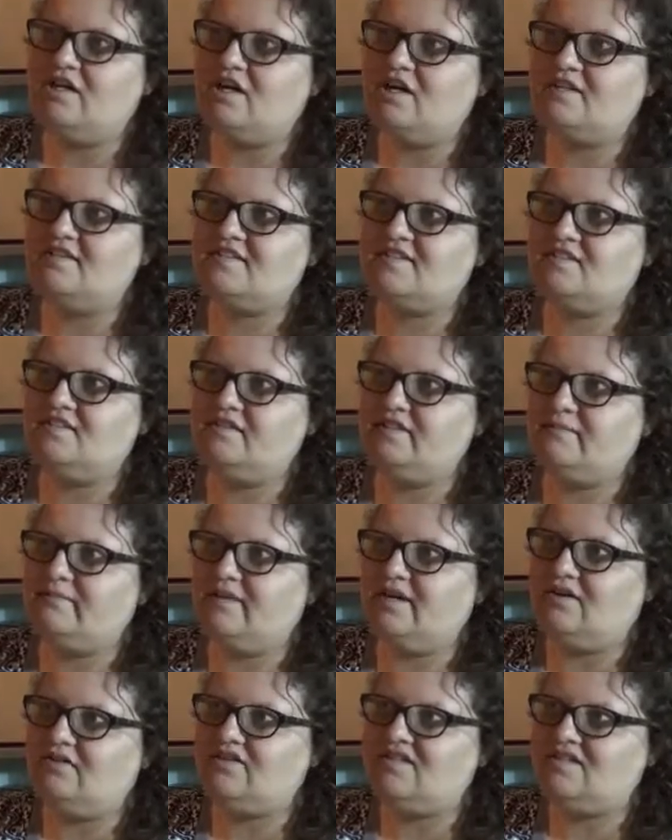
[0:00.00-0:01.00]
honestly
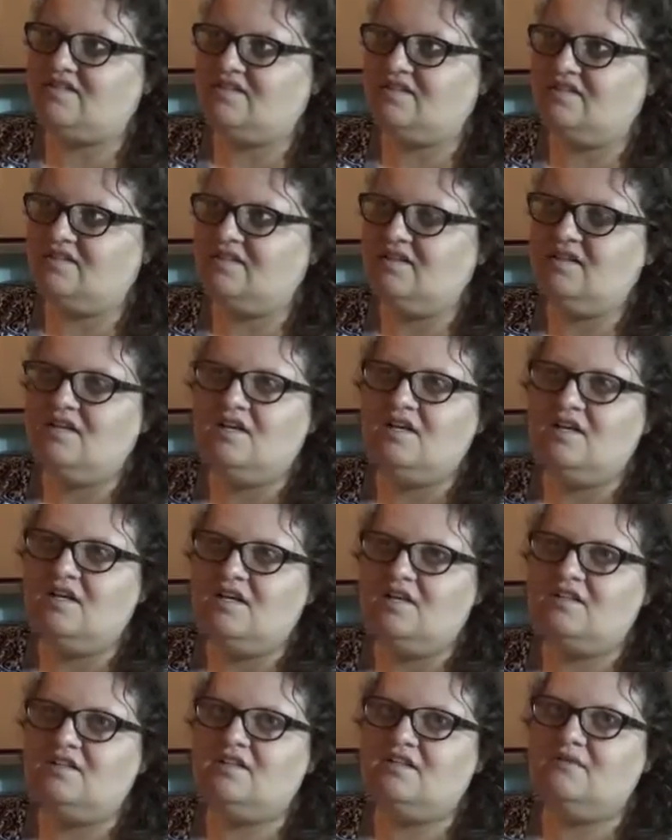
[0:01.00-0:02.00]
about uh,
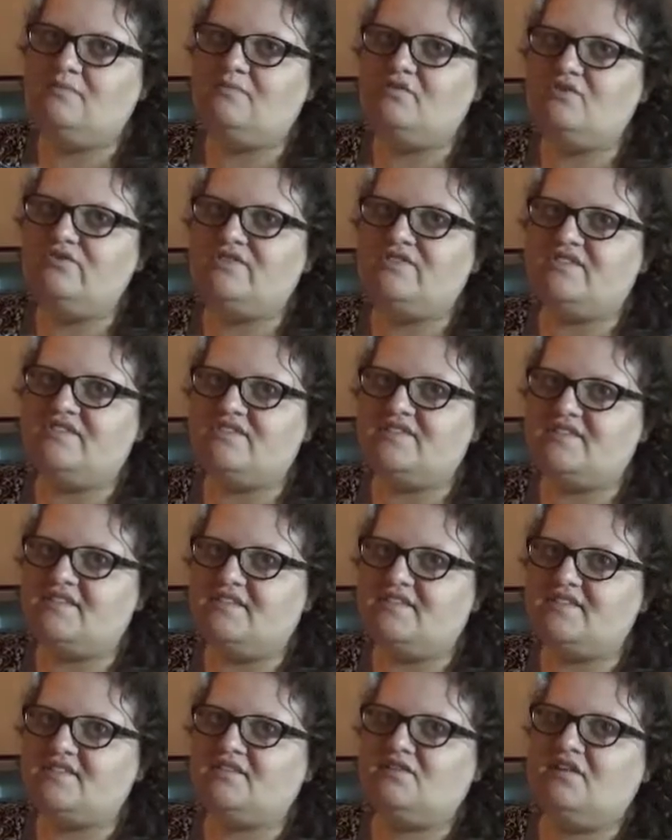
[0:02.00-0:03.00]
the abuses
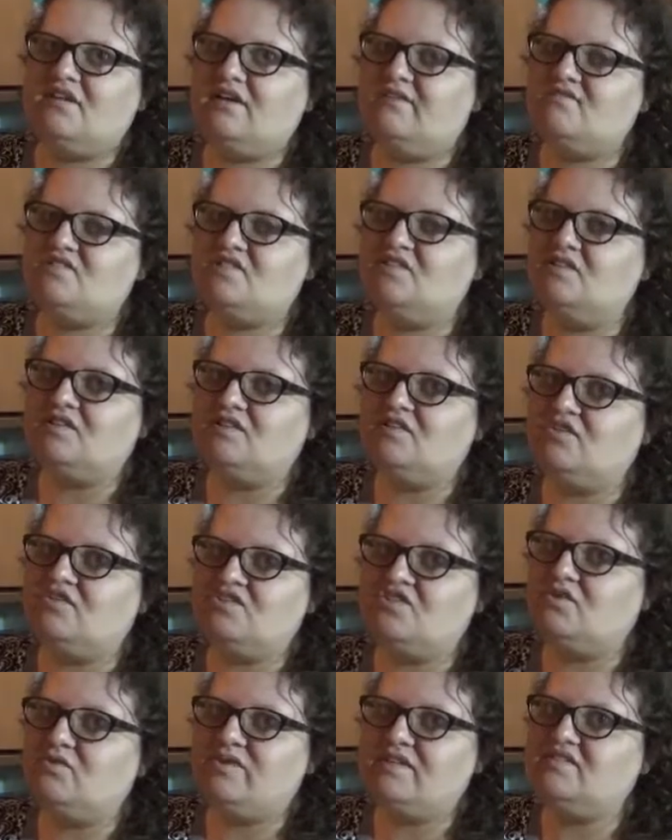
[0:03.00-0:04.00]
that slaves could
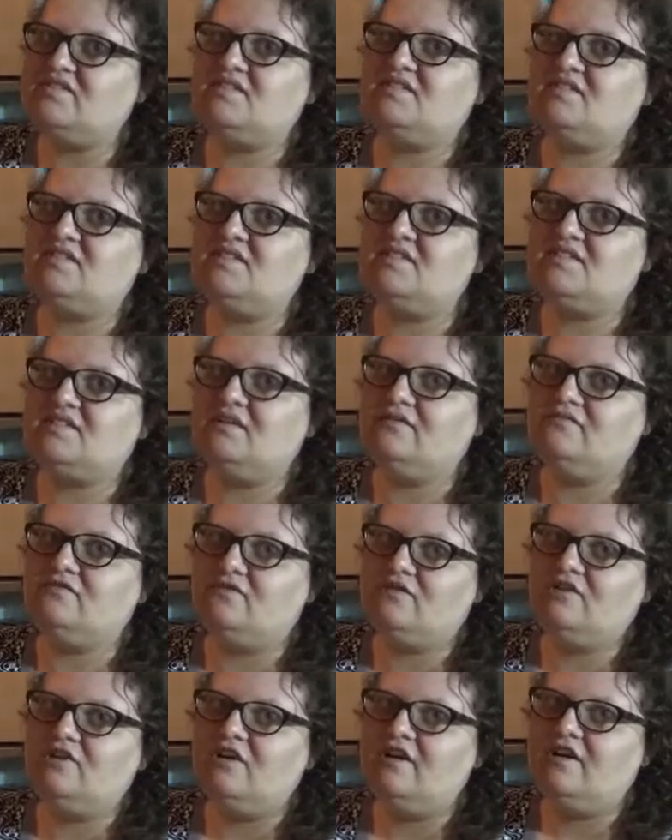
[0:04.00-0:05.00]
so easily
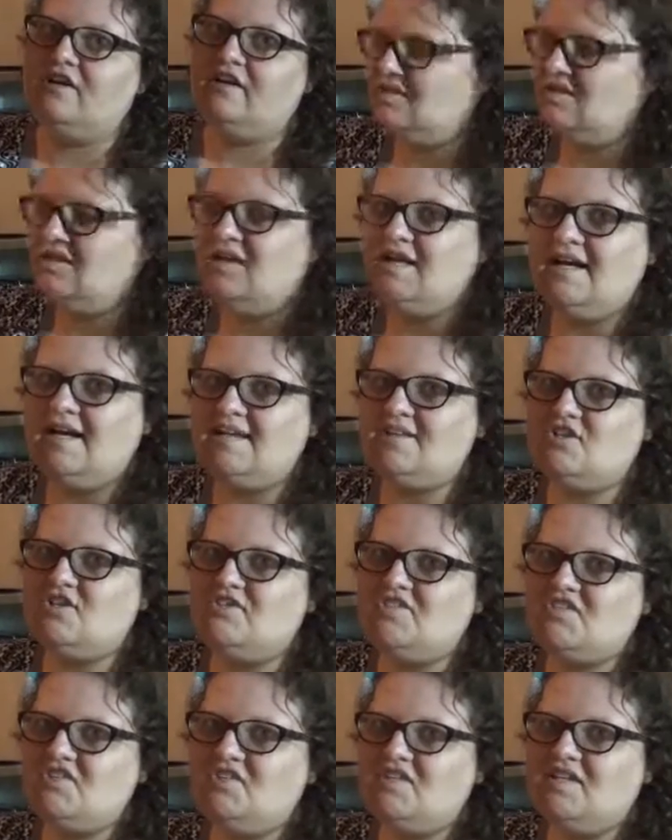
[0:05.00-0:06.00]
suffer. And
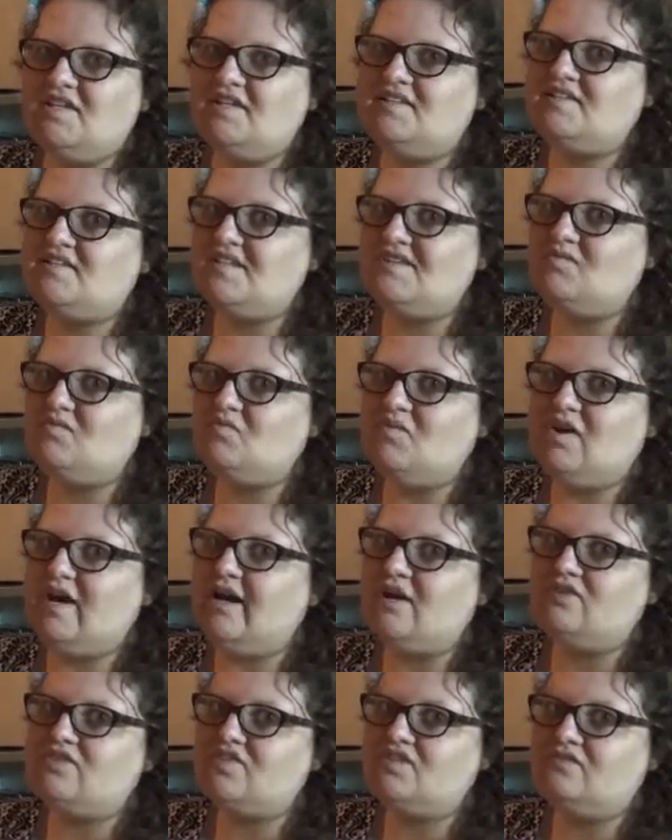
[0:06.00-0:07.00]
also the ins and
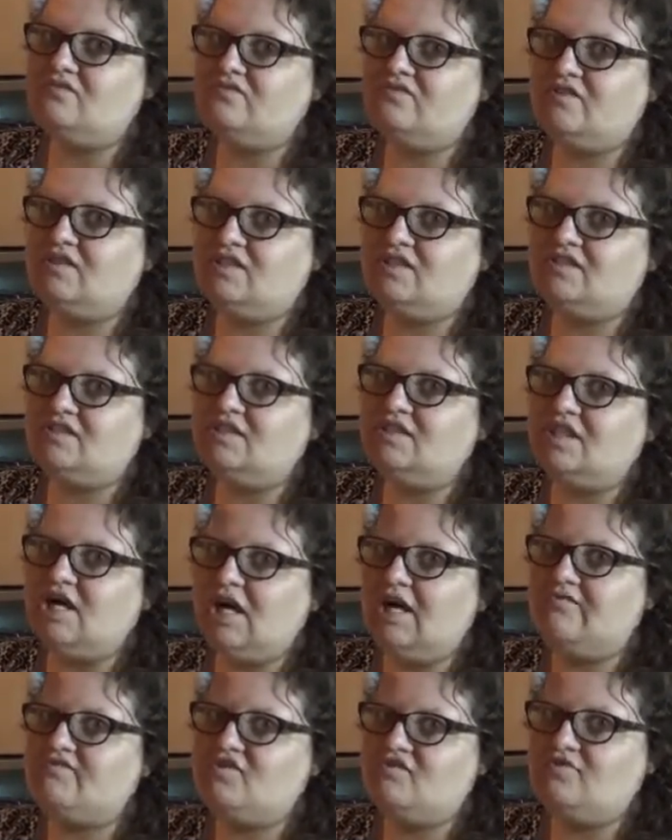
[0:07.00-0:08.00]
outs of uh, the
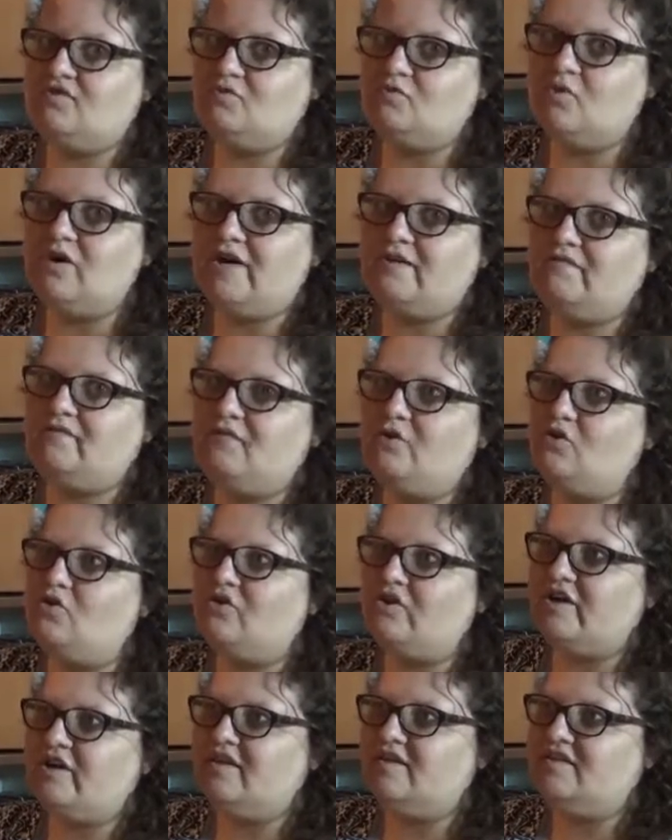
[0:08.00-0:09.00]
lives of the white
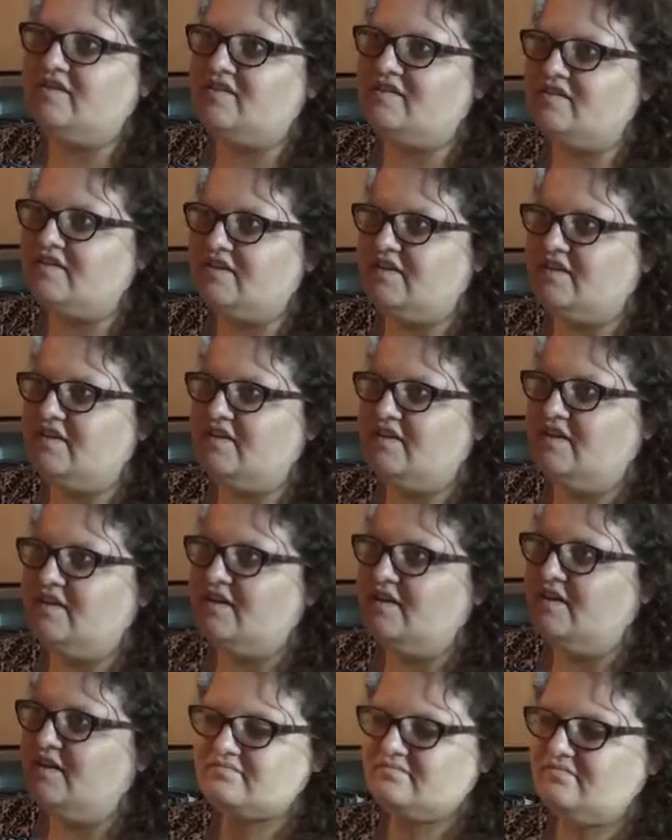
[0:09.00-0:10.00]
folk. And uh,
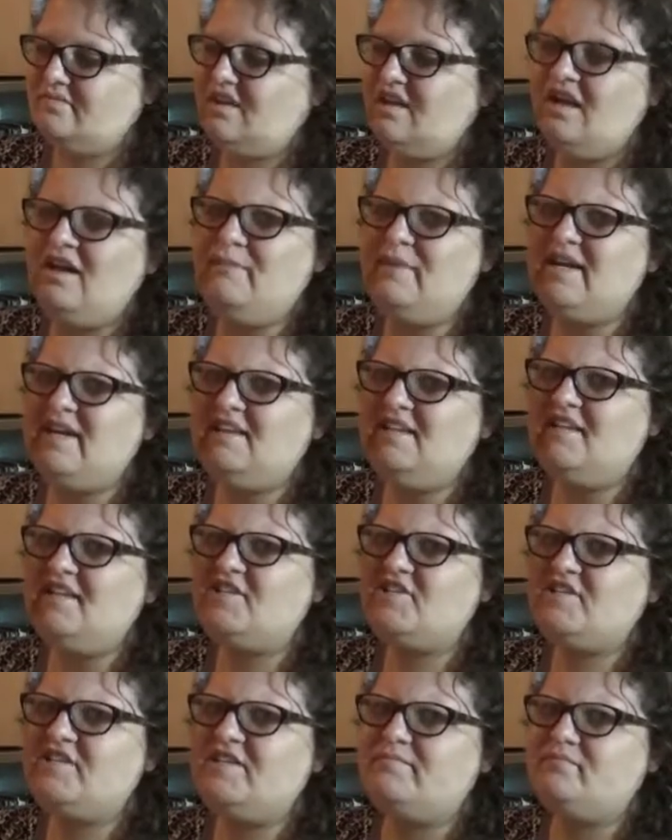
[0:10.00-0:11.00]
I mean, I
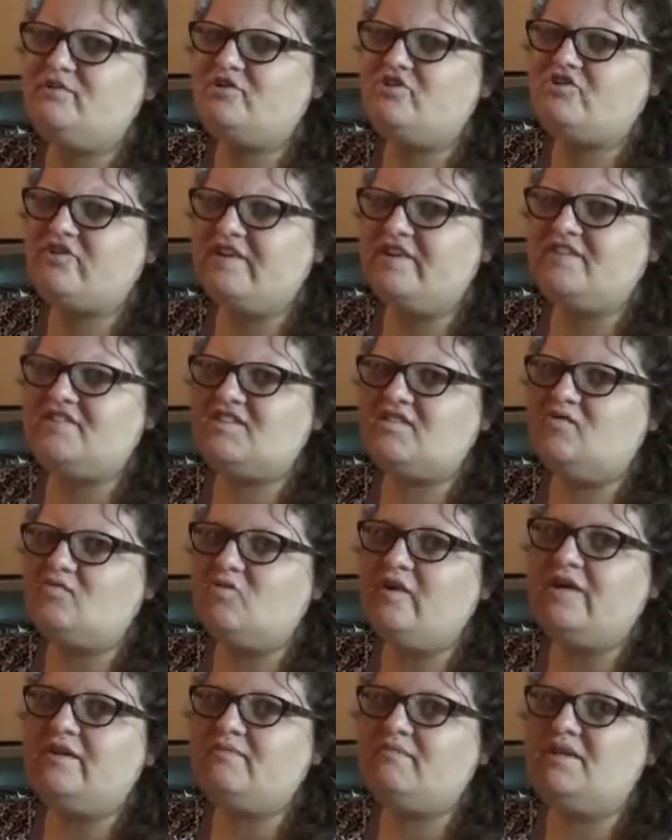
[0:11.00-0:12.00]
think she portrays the
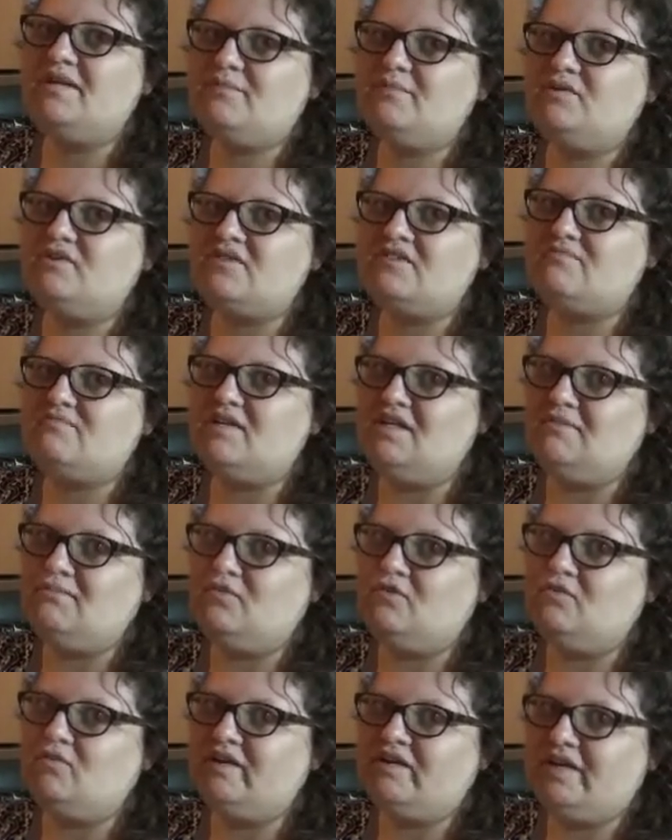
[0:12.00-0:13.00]
white people as
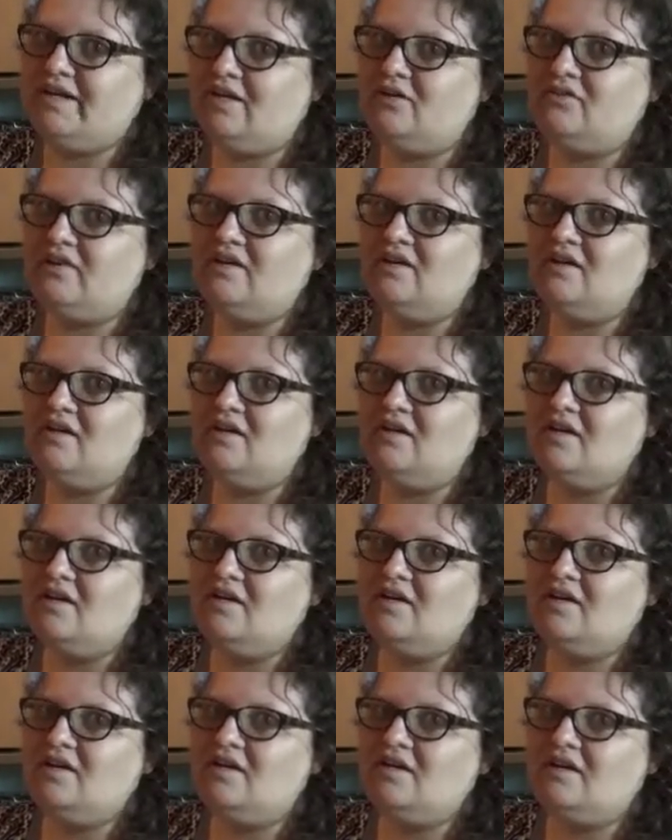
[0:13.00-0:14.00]
people without
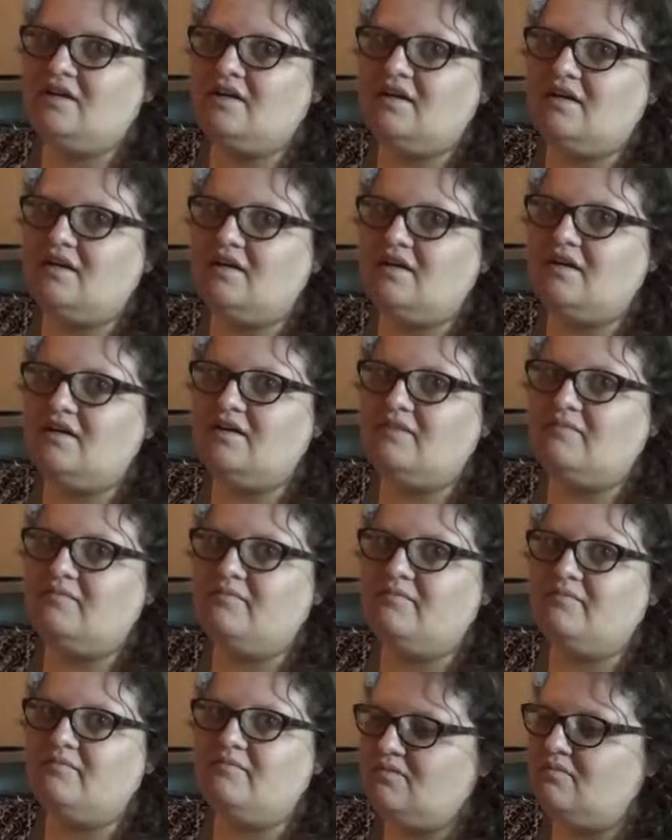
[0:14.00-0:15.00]
uh,
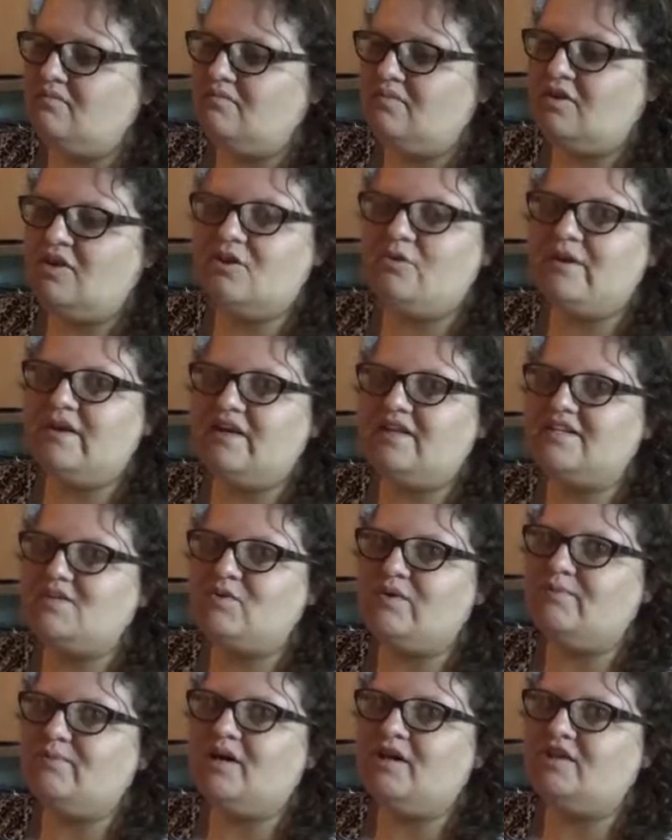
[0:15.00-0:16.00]
going
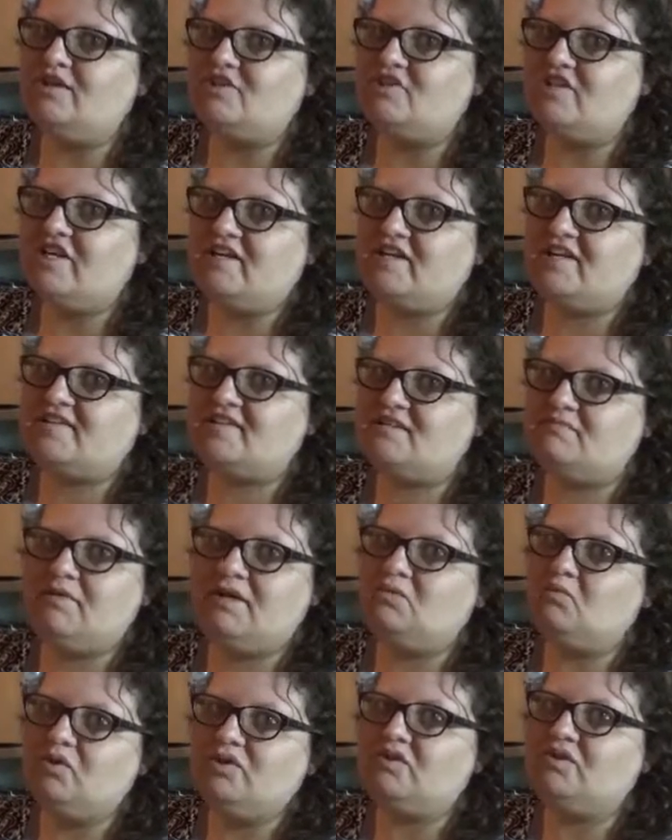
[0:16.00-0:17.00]
into apologetics
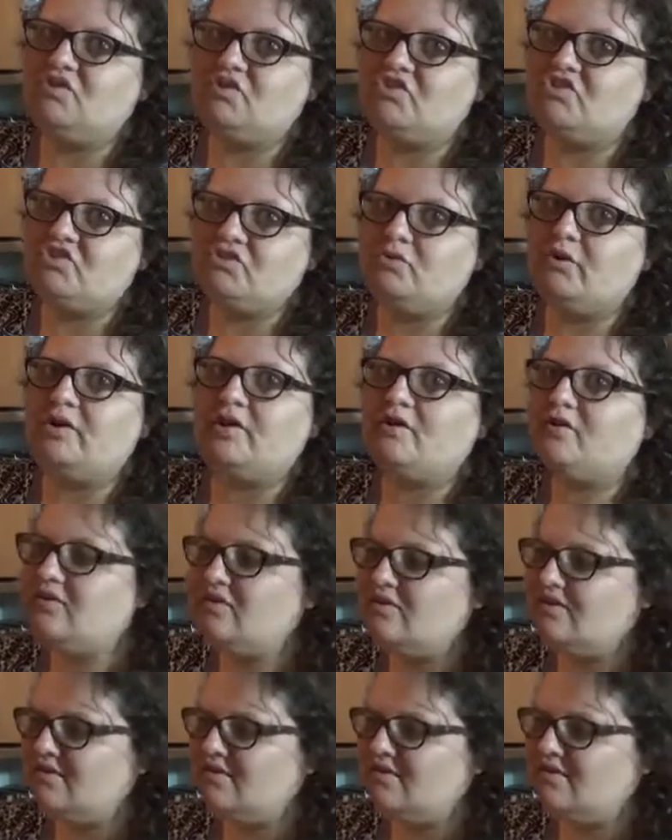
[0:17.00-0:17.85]
about what they're doing,